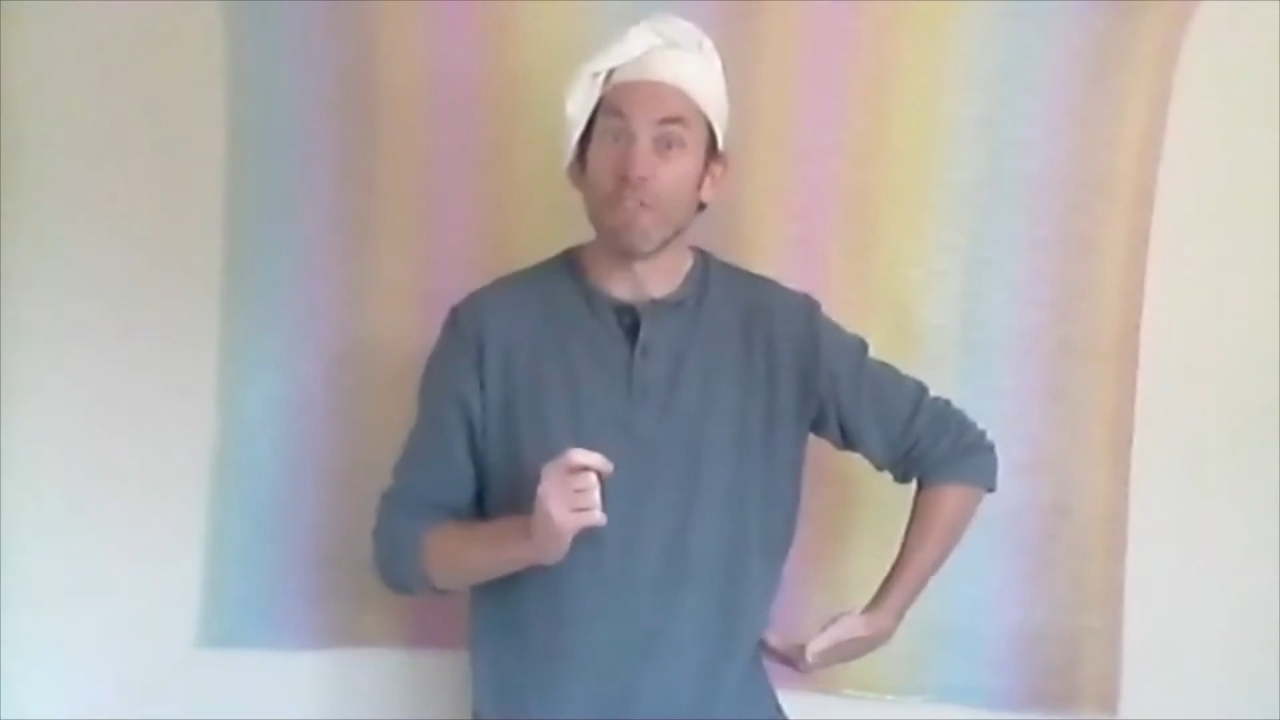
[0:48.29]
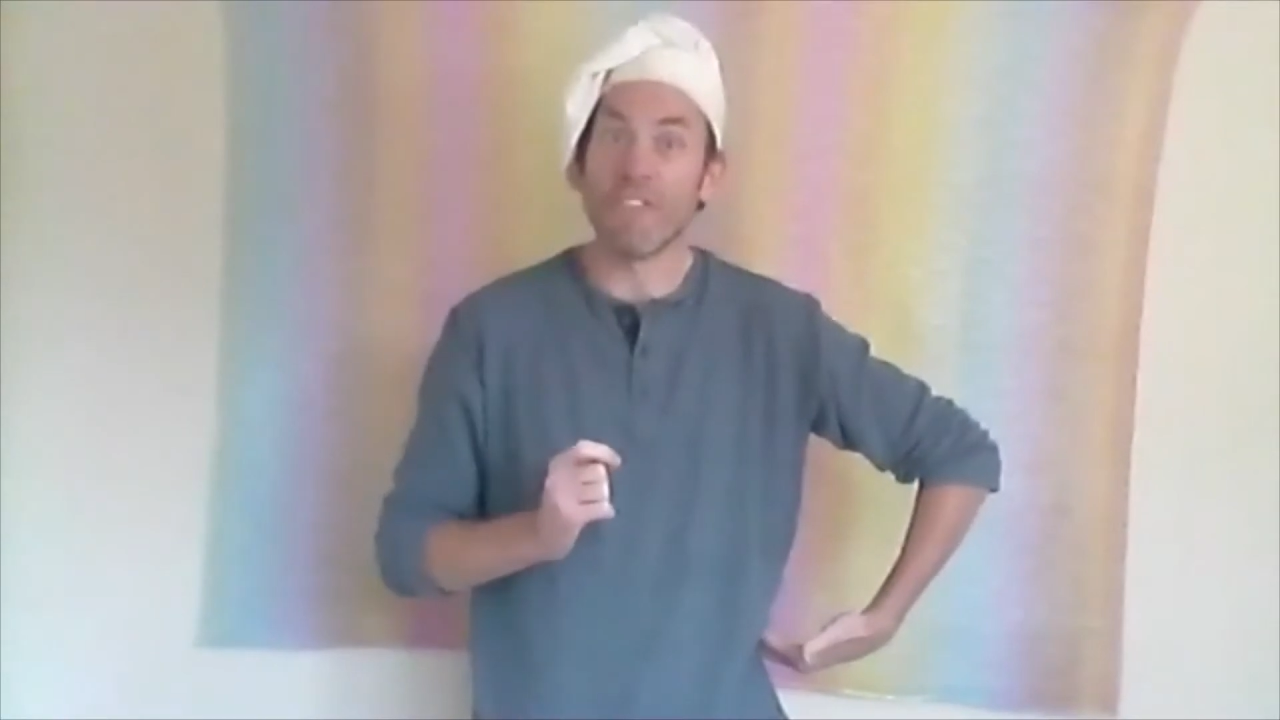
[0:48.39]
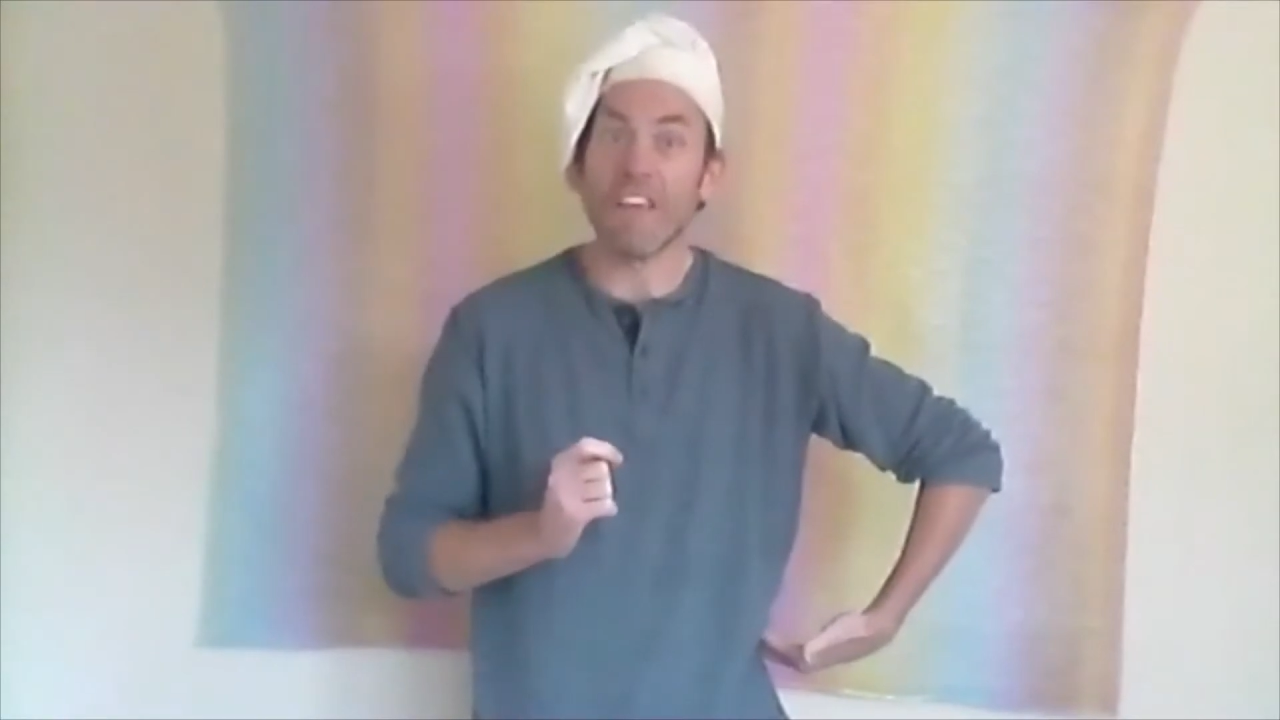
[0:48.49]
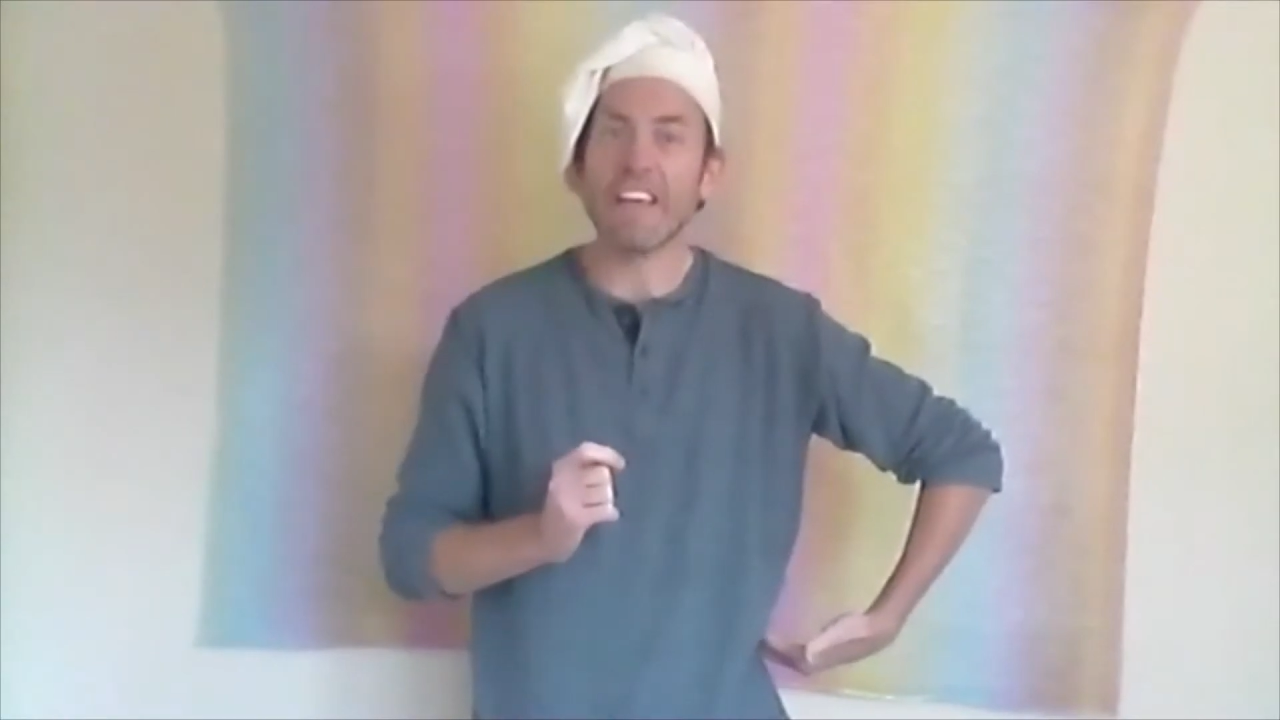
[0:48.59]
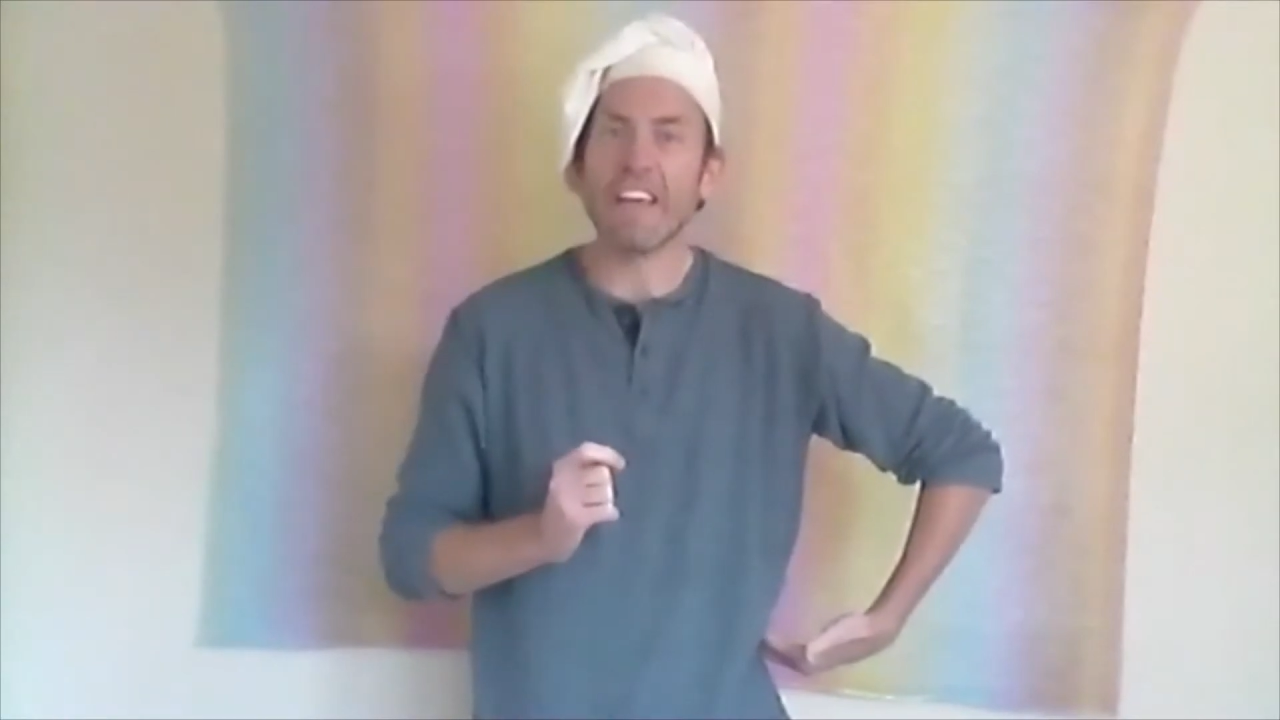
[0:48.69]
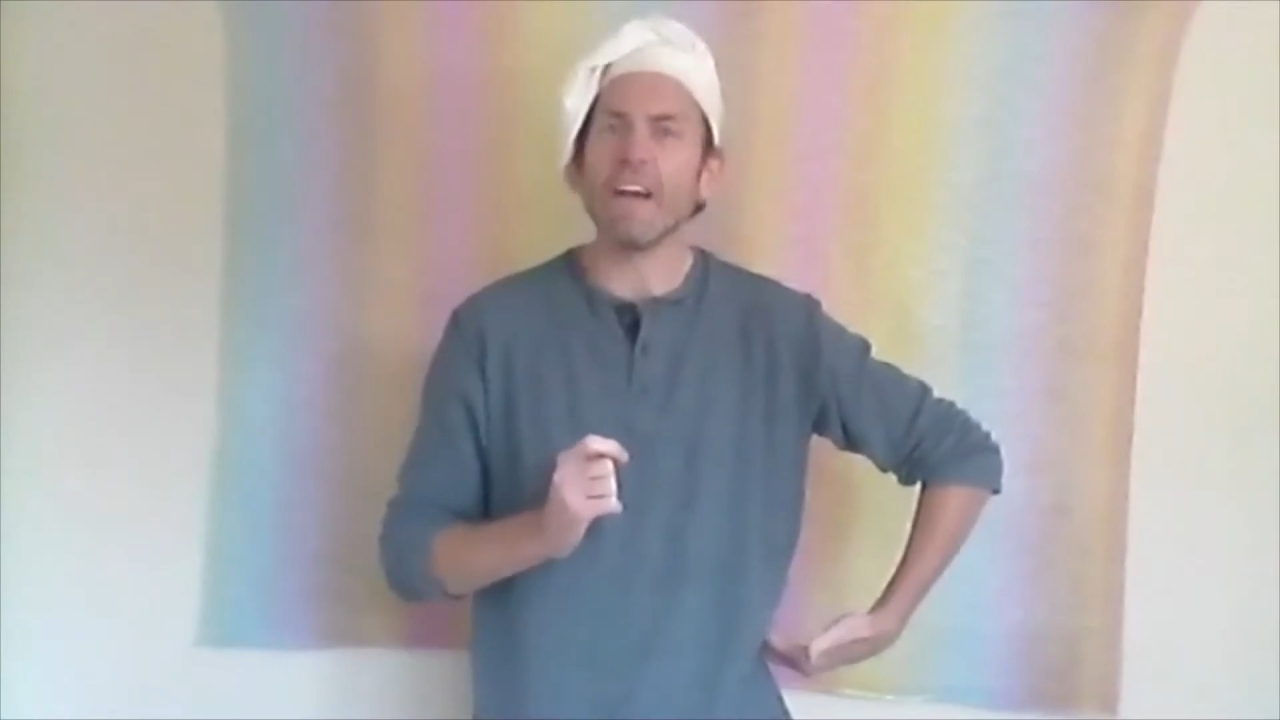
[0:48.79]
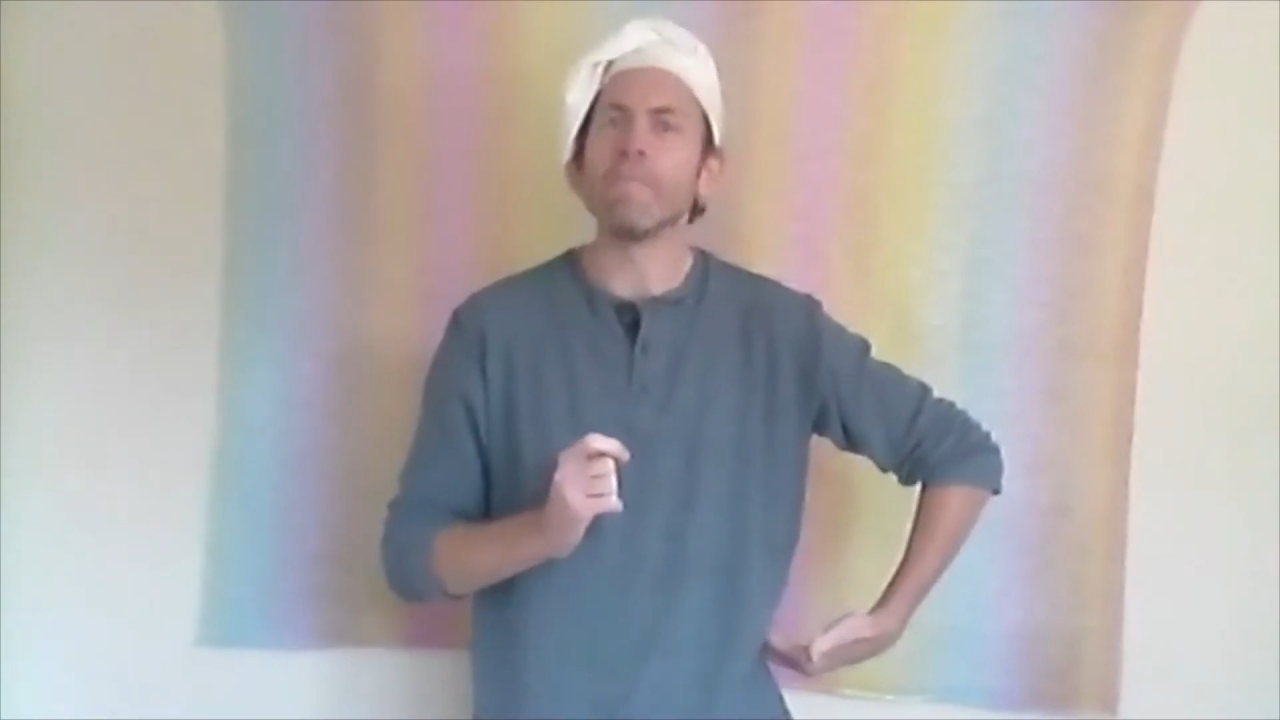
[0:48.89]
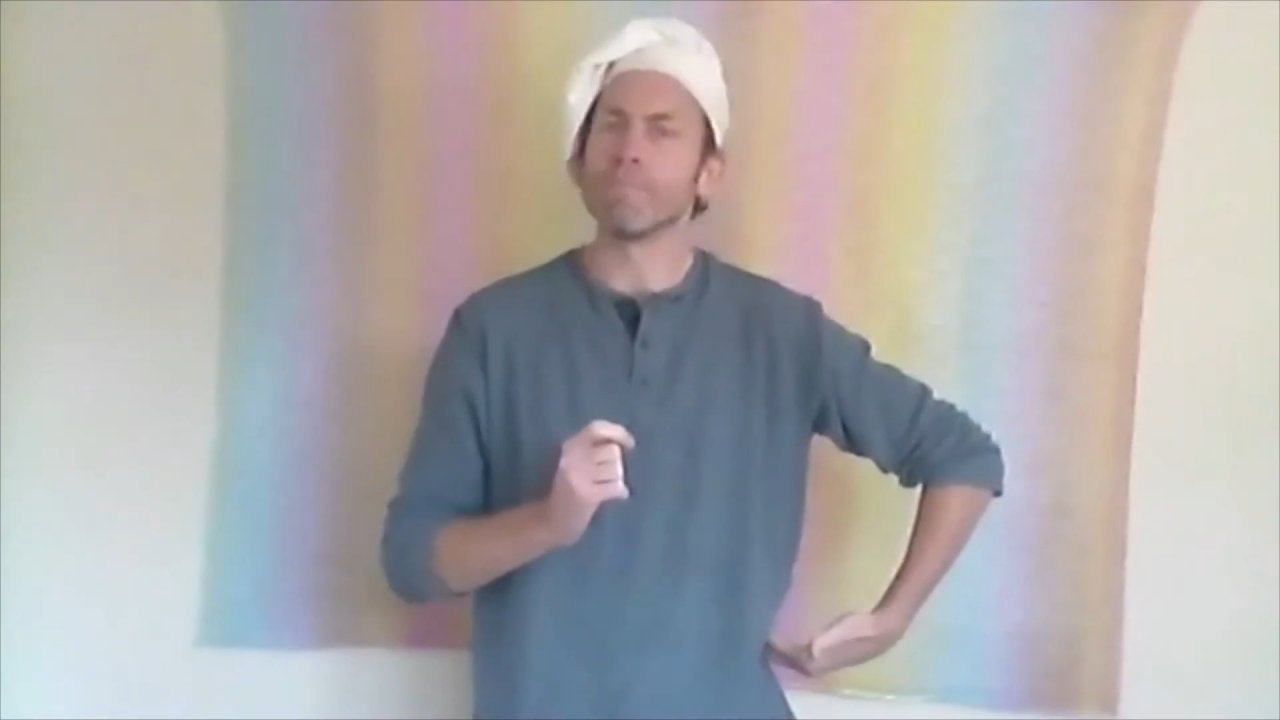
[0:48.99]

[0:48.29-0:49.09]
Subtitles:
finger.